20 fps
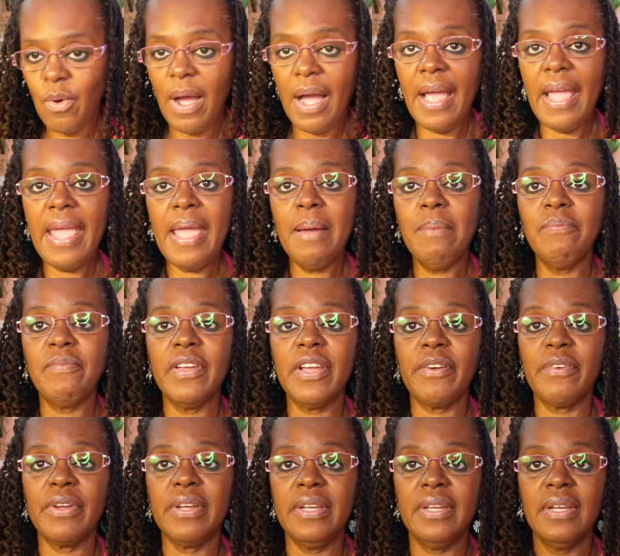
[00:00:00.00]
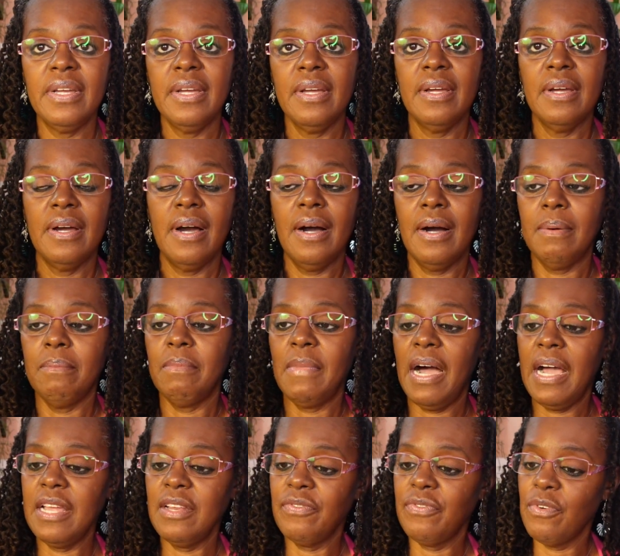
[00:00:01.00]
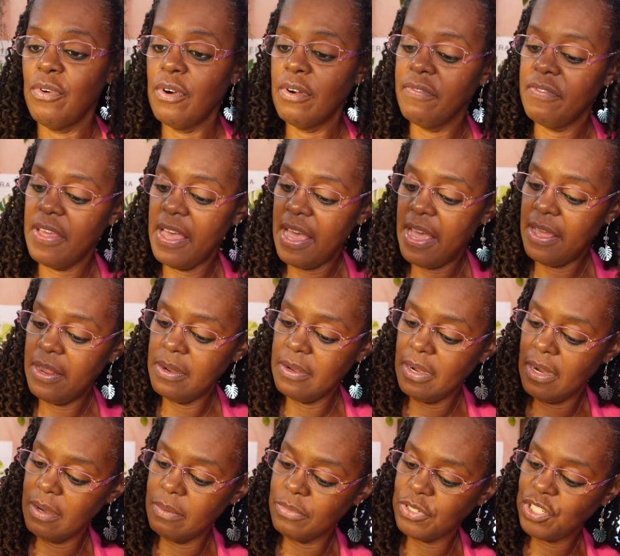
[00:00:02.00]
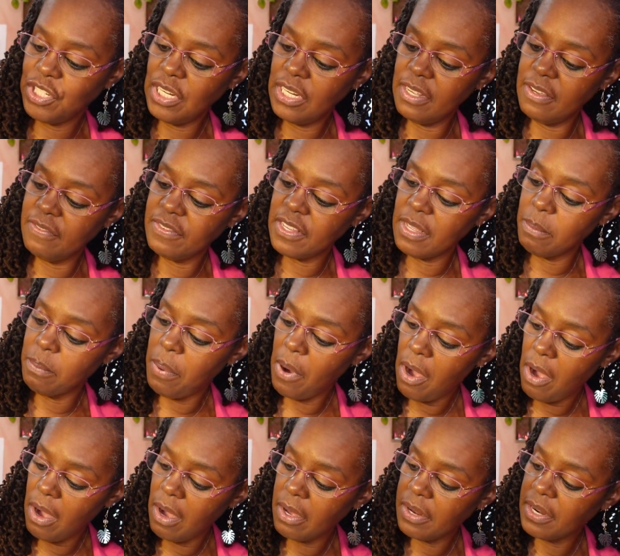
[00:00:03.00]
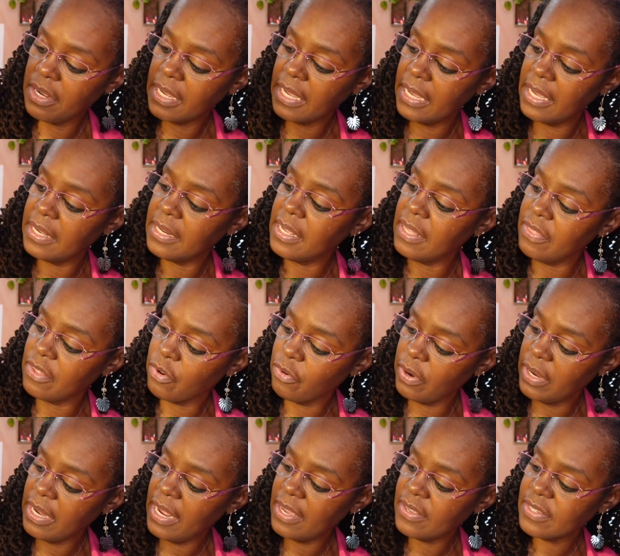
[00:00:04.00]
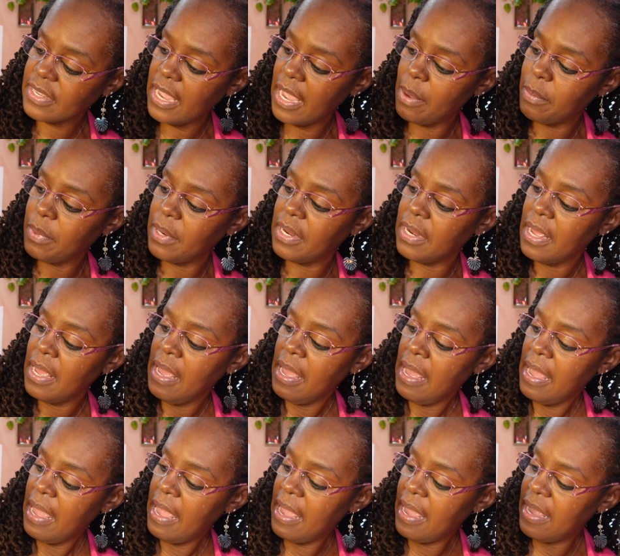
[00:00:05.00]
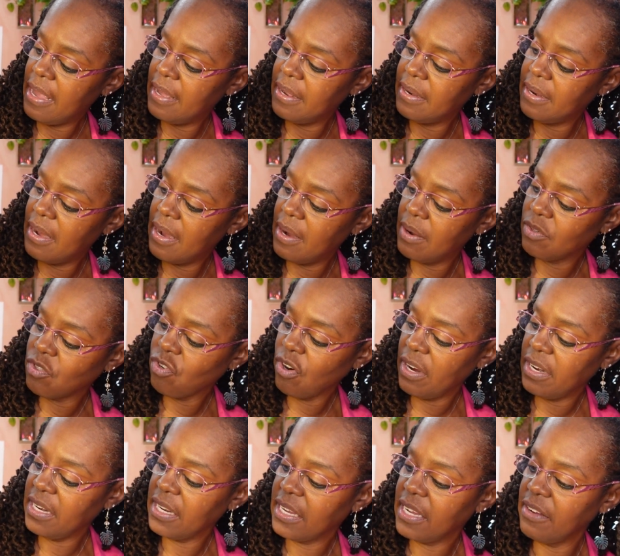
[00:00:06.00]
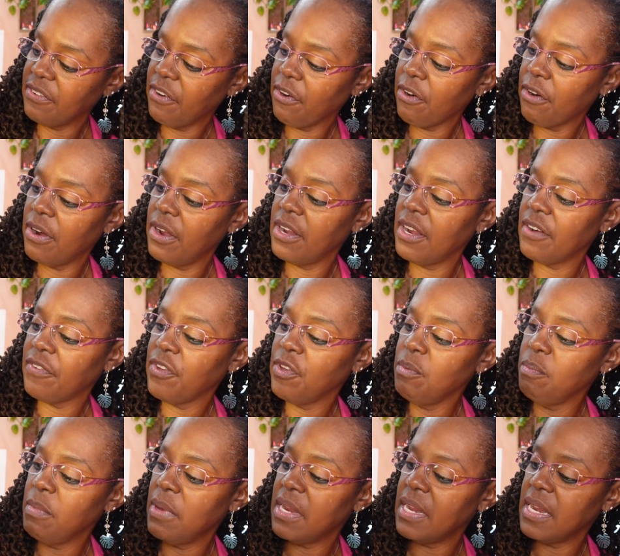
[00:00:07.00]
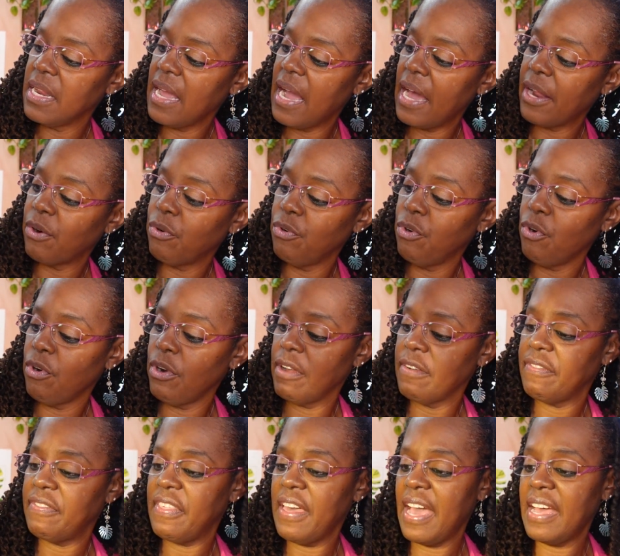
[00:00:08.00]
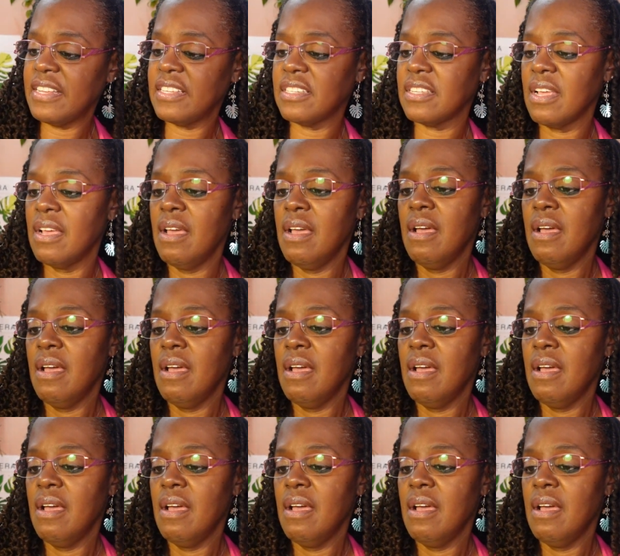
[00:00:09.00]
I am very mindful of that. She lives in pond, again, in the greenhouse cabinet, and trying to give her enough humidity. I don't know if that's